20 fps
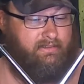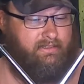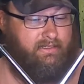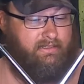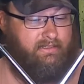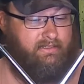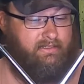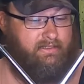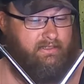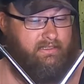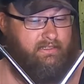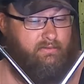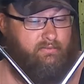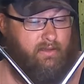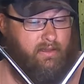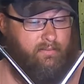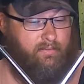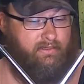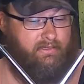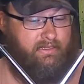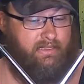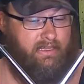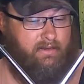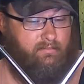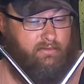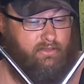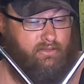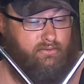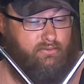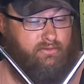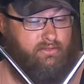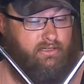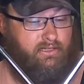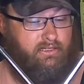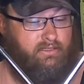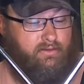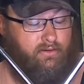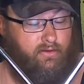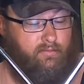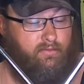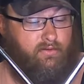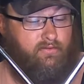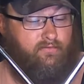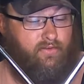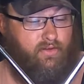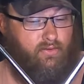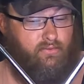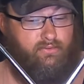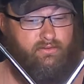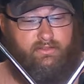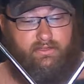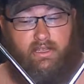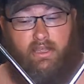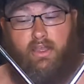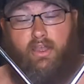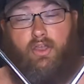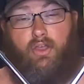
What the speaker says: since these weapons can be used to disarm your foes,